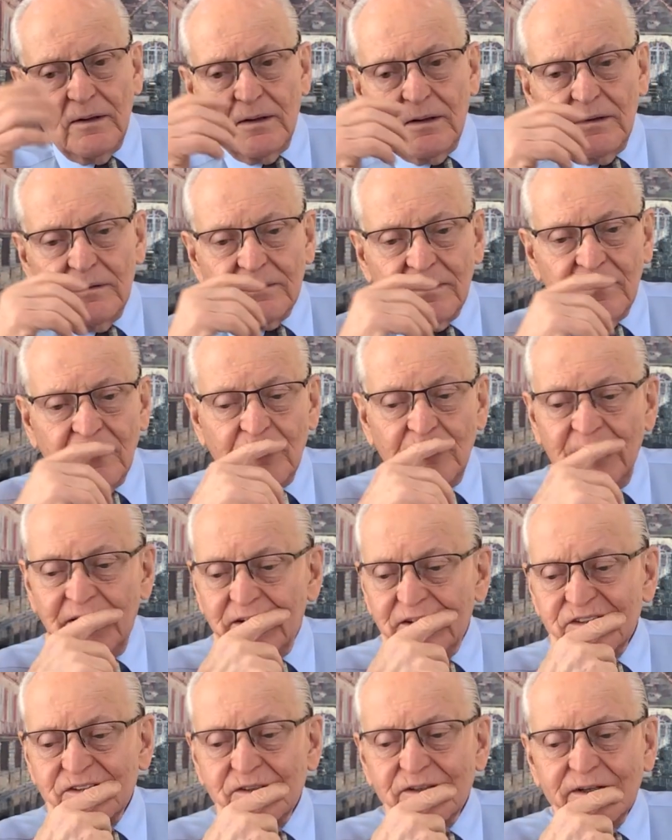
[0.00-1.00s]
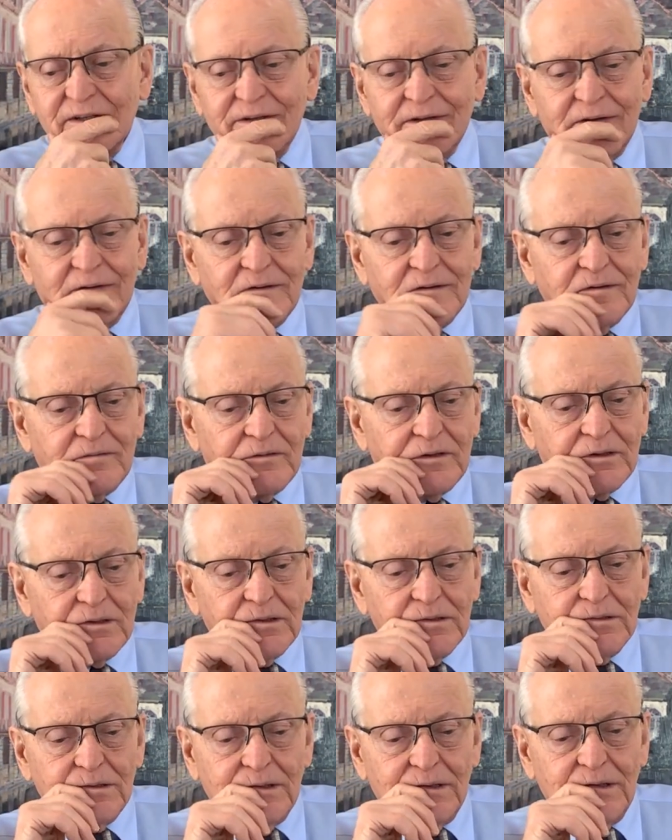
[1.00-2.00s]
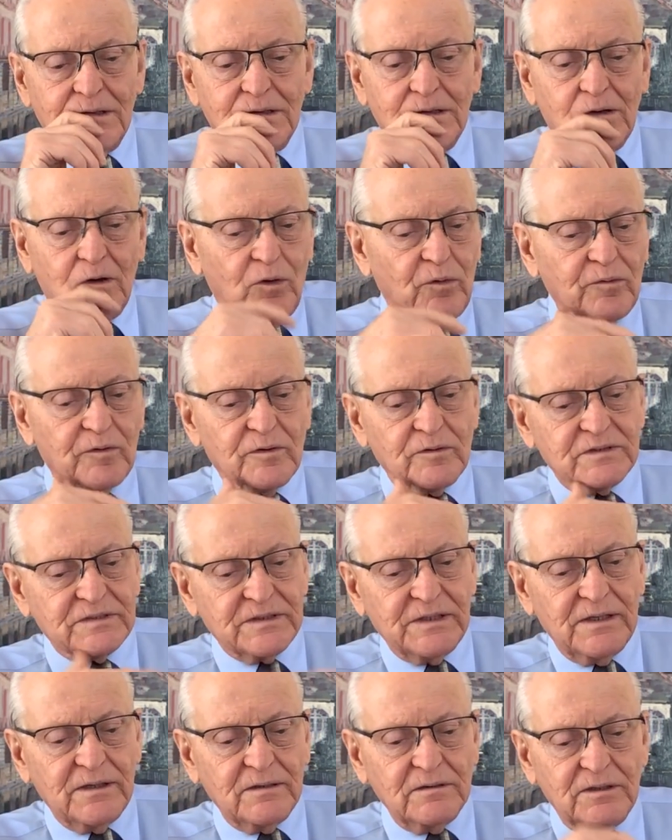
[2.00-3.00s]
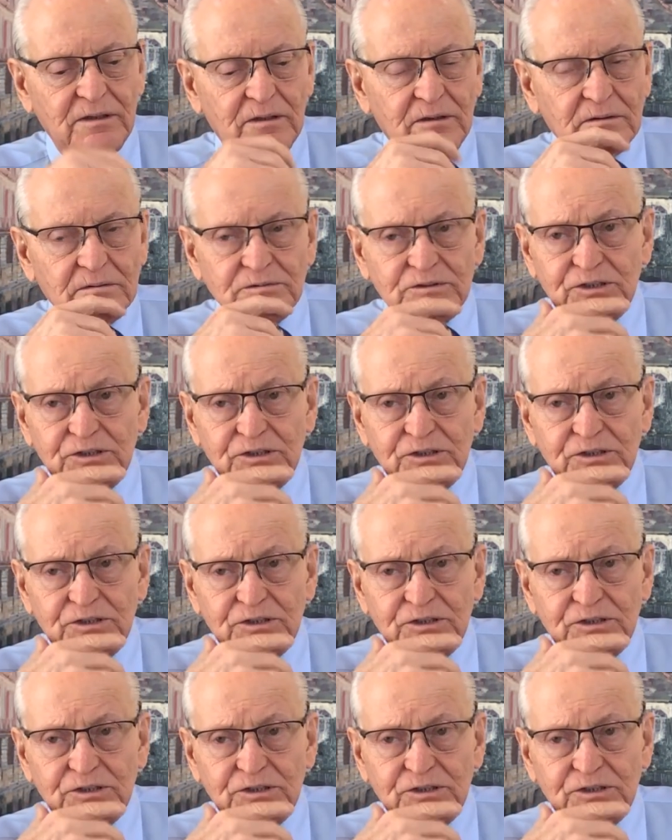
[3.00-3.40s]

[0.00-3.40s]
he's in the ministry, you know, and we're overseeing, you know,